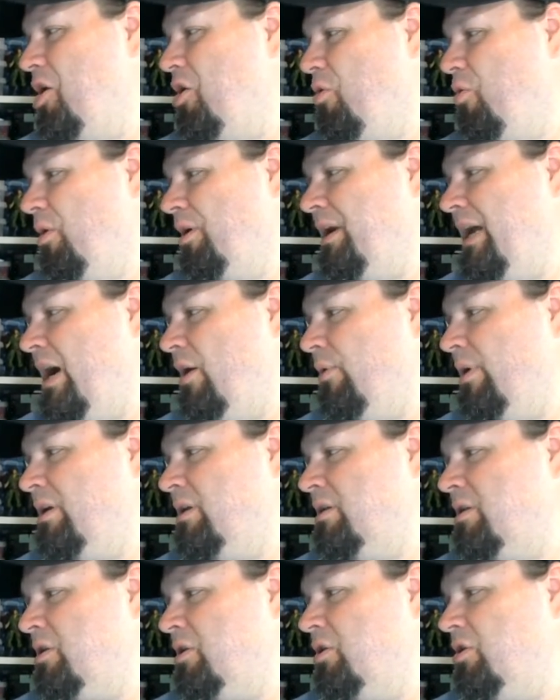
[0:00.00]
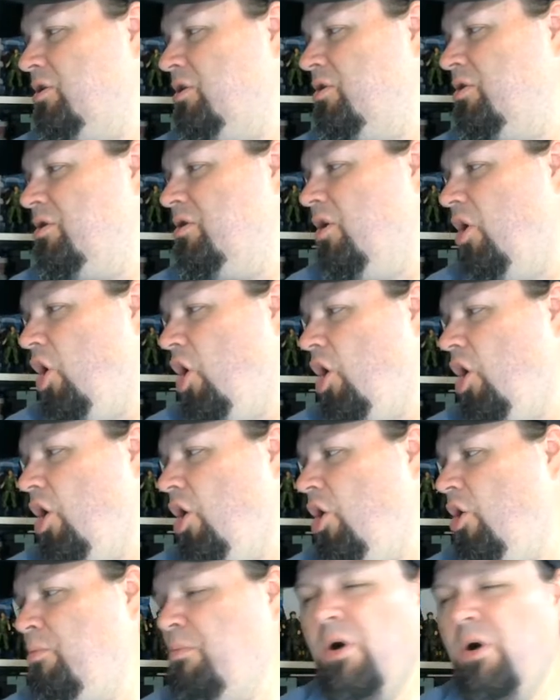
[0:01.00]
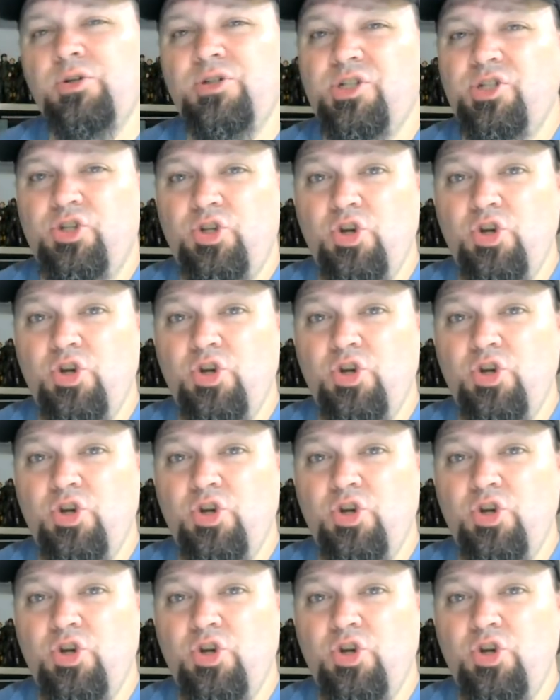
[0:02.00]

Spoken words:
We're now into almost